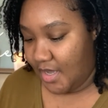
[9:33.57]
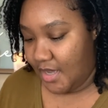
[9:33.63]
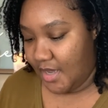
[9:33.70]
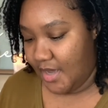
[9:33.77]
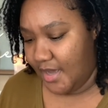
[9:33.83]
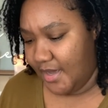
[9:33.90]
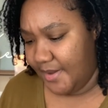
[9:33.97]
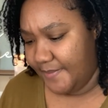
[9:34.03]

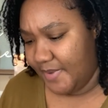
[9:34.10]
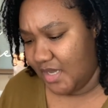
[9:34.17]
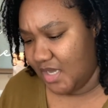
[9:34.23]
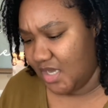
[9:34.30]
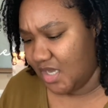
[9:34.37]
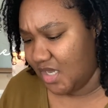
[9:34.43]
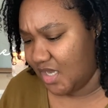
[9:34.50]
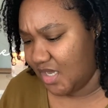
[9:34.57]
Um,
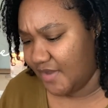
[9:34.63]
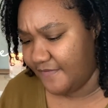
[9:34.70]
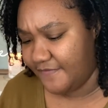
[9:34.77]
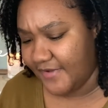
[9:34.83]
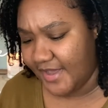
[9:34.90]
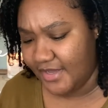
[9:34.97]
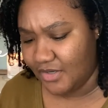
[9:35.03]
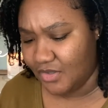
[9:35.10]

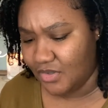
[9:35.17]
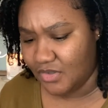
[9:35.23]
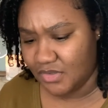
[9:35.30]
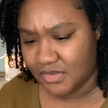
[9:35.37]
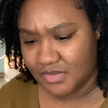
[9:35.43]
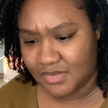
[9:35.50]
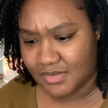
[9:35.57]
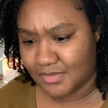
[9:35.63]

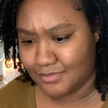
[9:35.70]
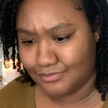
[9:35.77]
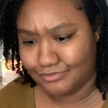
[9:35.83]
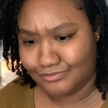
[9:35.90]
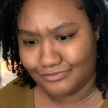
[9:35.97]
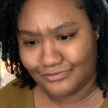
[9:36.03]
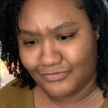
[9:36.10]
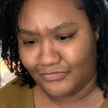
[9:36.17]
vitals
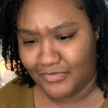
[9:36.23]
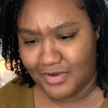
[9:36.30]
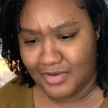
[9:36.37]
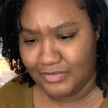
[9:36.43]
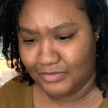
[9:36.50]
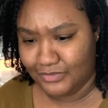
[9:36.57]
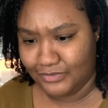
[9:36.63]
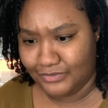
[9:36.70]

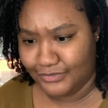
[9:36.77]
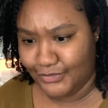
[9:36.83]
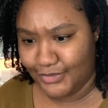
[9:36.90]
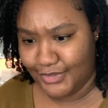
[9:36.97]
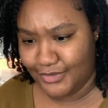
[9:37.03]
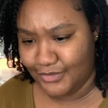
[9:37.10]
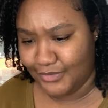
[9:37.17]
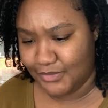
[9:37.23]
from
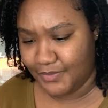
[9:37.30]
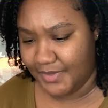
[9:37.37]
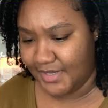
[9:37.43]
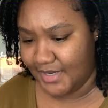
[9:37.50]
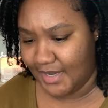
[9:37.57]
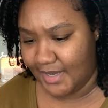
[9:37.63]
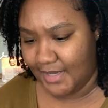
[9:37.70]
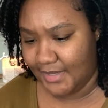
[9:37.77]
Lord knows what
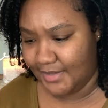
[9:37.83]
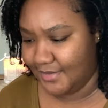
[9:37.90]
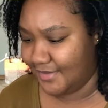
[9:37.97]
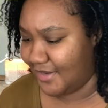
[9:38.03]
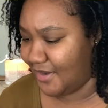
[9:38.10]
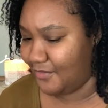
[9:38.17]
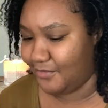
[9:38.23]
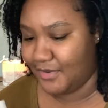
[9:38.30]
night
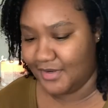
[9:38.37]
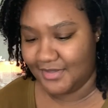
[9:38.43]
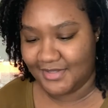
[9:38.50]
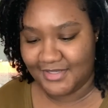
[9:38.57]
that I worked.